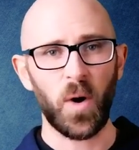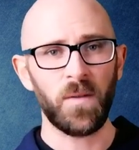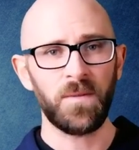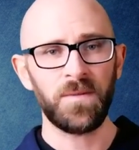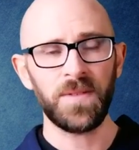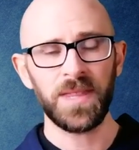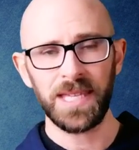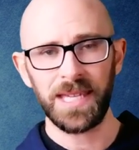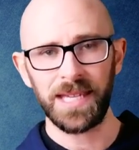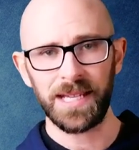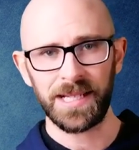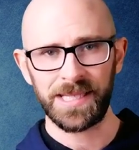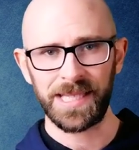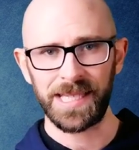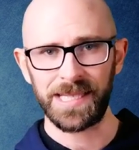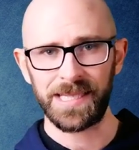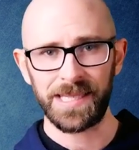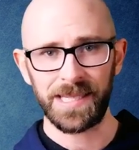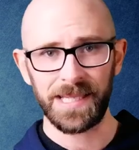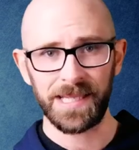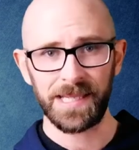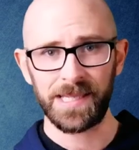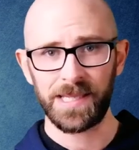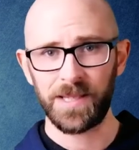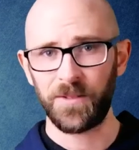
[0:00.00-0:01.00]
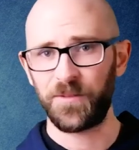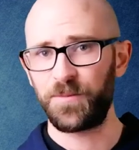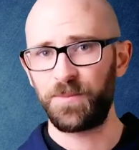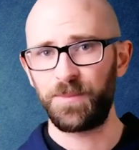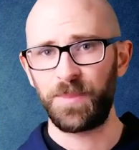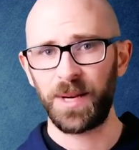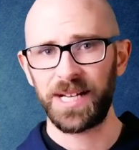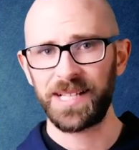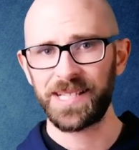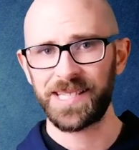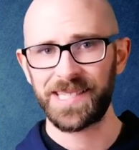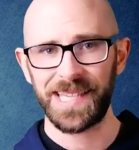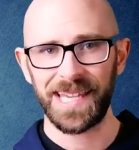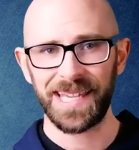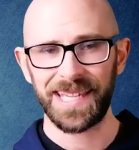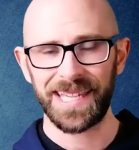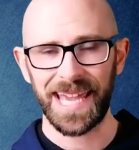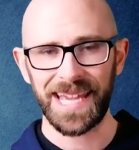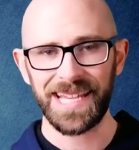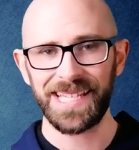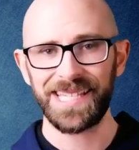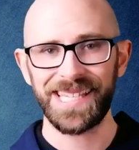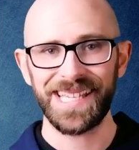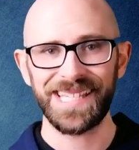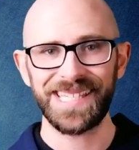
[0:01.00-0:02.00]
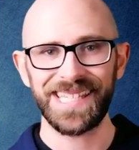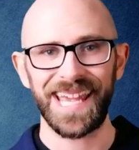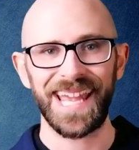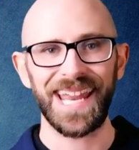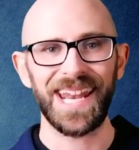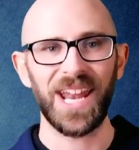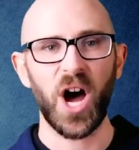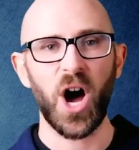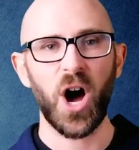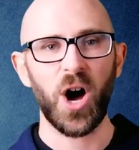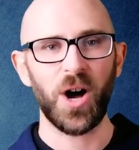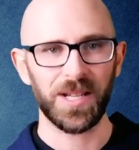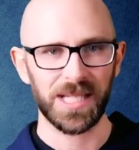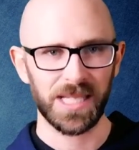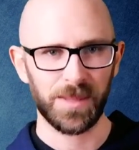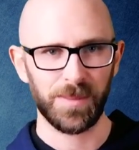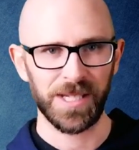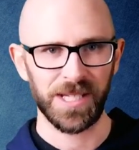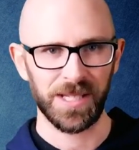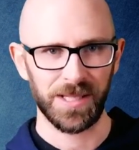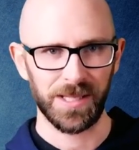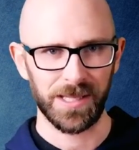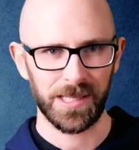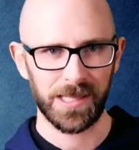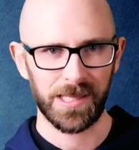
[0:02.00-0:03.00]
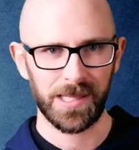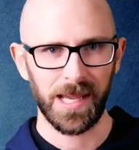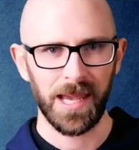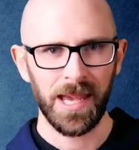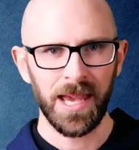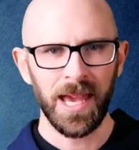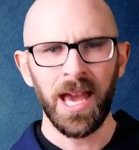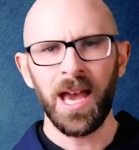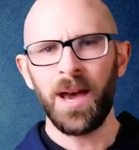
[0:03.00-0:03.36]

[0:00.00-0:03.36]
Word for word: of the existence of basket cases in our hospitals.